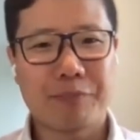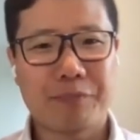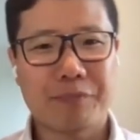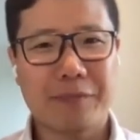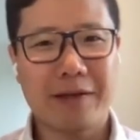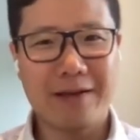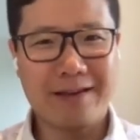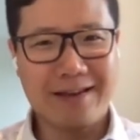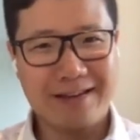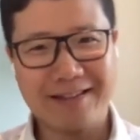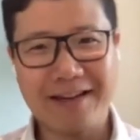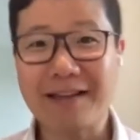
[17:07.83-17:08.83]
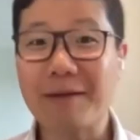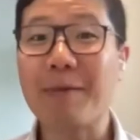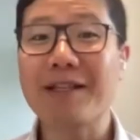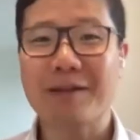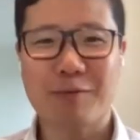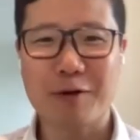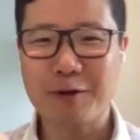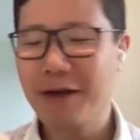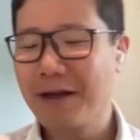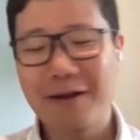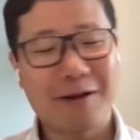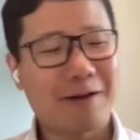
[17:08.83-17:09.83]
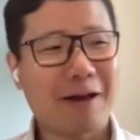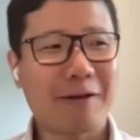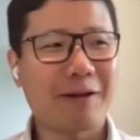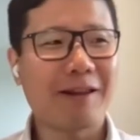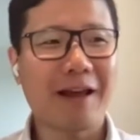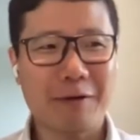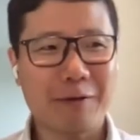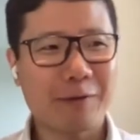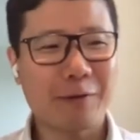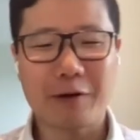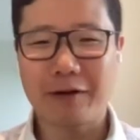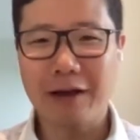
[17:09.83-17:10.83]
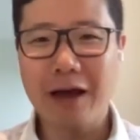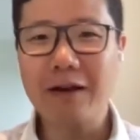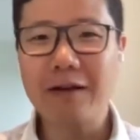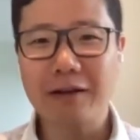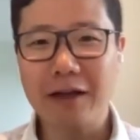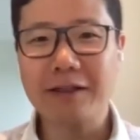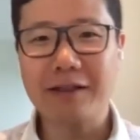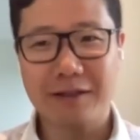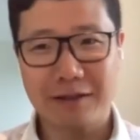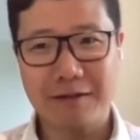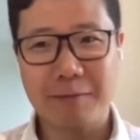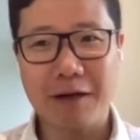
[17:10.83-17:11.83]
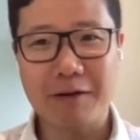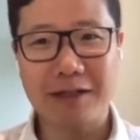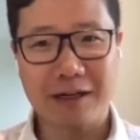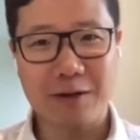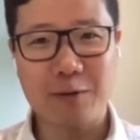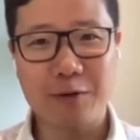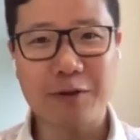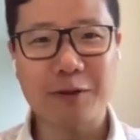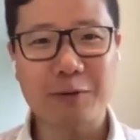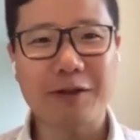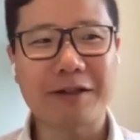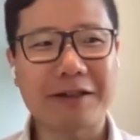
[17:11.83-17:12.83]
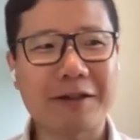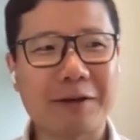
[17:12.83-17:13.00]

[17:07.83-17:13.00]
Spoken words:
It's not the best approach. Now, there are a lot of lucky biotech entrepreneurs where,